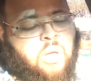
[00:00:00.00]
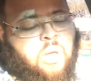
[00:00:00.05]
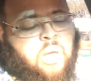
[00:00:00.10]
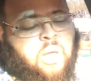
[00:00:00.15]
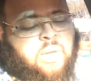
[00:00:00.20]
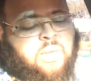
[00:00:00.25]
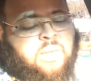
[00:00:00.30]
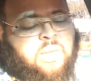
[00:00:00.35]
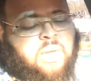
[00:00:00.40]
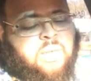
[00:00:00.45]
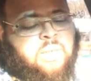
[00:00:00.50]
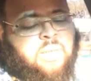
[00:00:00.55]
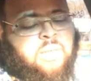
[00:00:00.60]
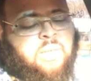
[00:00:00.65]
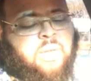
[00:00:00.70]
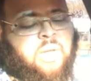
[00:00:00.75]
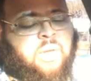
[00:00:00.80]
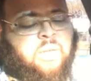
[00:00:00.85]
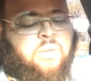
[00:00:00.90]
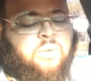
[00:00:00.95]
And
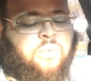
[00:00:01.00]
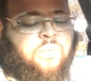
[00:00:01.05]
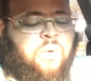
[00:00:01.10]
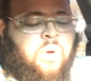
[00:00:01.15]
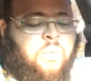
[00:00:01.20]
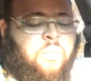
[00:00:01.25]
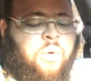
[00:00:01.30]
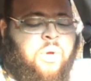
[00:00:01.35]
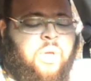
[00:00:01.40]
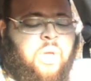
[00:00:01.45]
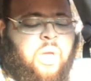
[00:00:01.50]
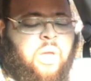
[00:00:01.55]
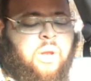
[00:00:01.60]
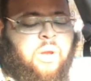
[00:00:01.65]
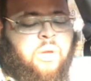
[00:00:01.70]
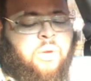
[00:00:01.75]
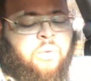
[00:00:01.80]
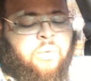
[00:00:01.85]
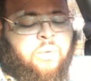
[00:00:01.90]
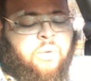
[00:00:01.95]
66. What will ye
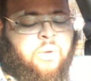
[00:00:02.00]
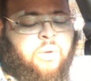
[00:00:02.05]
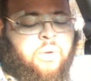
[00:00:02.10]
do?